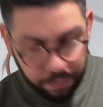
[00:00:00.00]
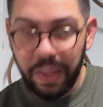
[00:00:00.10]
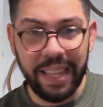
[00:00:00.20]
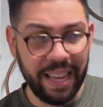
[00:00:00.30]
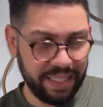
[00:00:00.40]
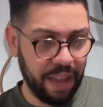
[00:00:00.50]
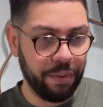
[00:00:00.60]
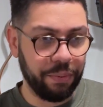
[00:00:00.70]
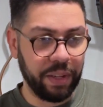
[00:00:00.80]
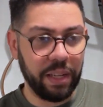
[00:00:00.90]
It has
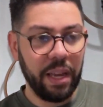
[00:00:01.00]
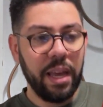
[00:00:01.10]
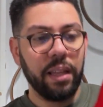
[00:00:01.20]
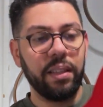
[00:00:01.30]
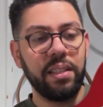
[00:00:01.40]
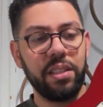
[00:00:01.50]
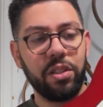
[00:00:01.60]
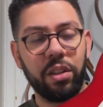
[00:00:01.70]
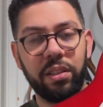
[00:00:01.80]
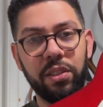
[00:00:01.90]
everything. This is
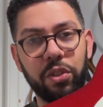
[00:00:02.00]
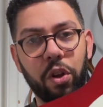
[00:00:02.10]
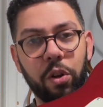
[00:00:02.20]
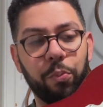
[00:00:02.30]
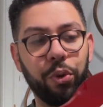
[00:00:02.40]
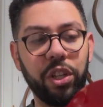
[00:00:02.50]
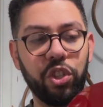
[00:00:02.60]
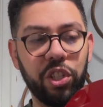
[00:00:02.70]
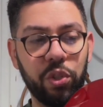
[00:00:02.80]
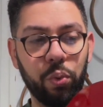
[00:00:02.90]
not the stock bridge.
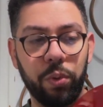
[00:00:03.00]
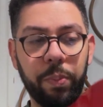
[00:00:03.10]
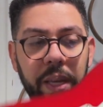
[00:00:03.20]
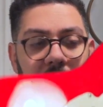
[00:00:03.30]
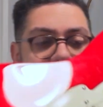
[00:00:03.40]
This would be